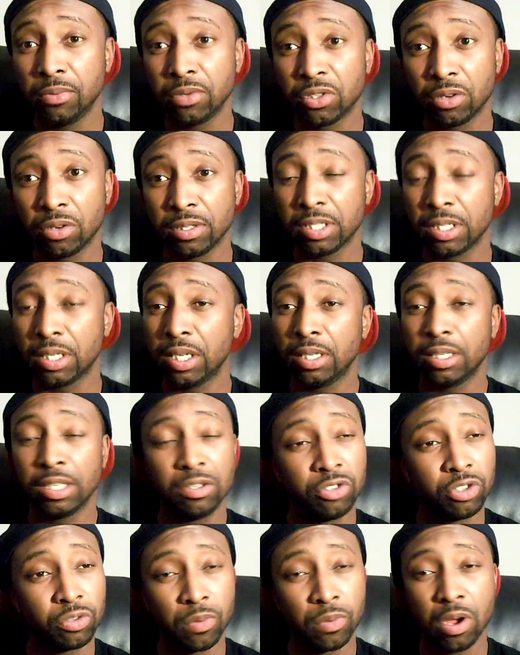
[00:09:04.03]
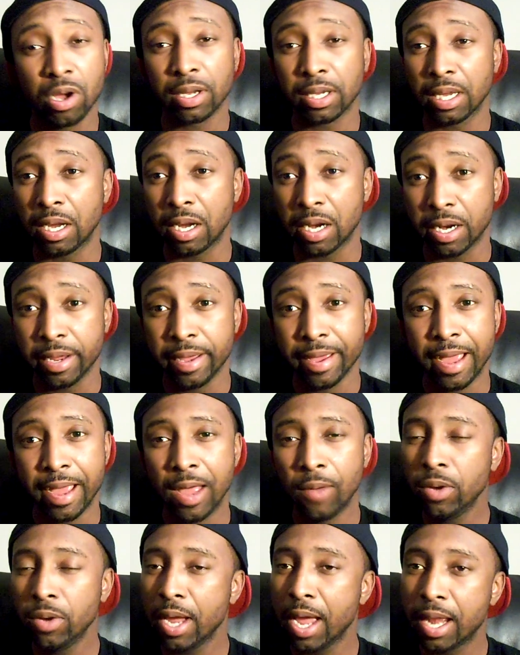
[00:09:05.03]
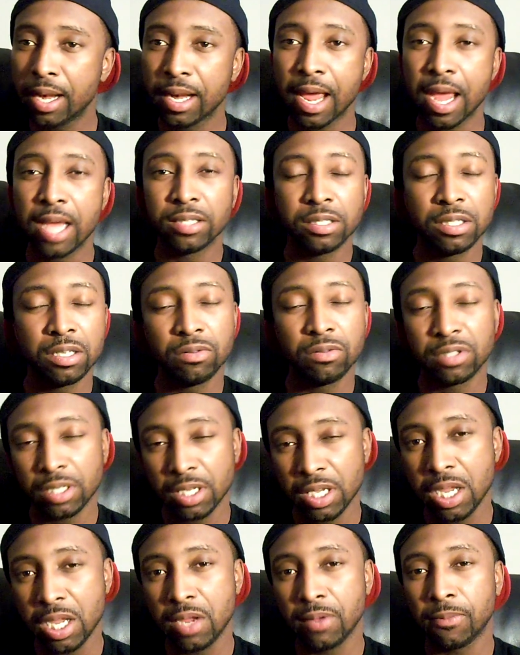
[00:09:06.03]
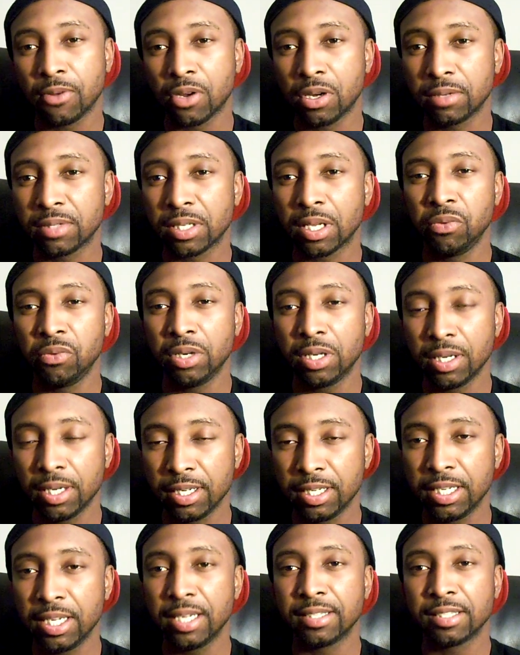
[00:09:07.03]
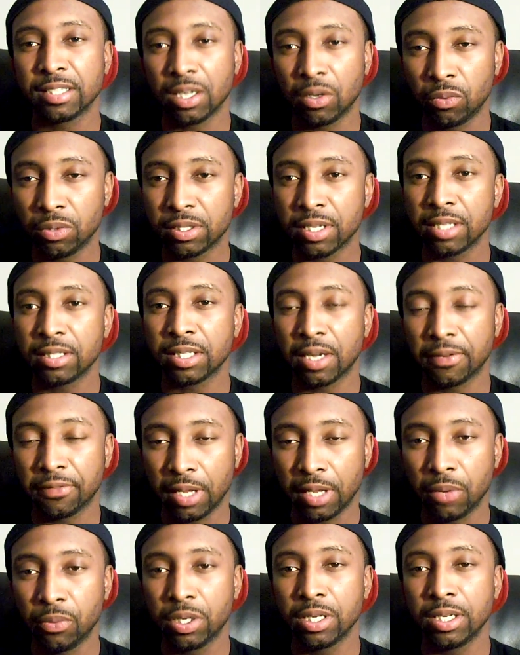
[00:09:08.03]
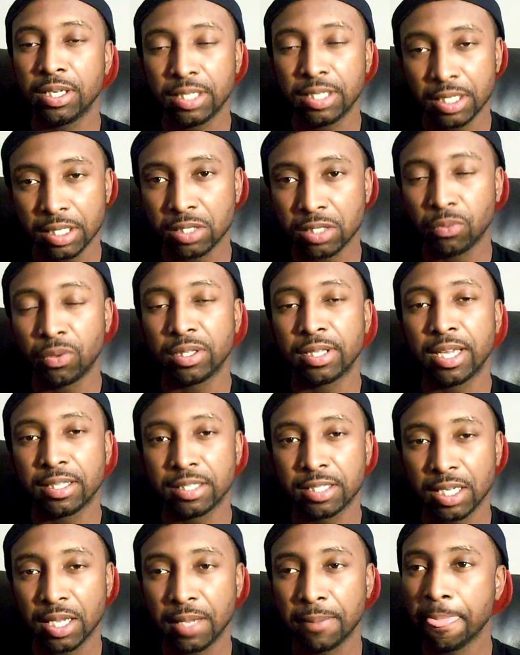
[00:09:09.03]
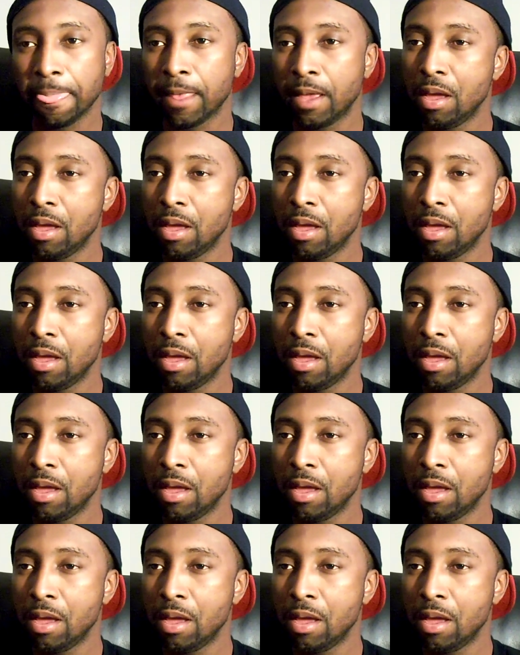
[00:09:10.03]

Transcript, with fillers: He was on the team. Little Jamal Garrett. We had a nice little team, you know what I'm saying? We could have did something with that team. I feel like we could have did something with that team.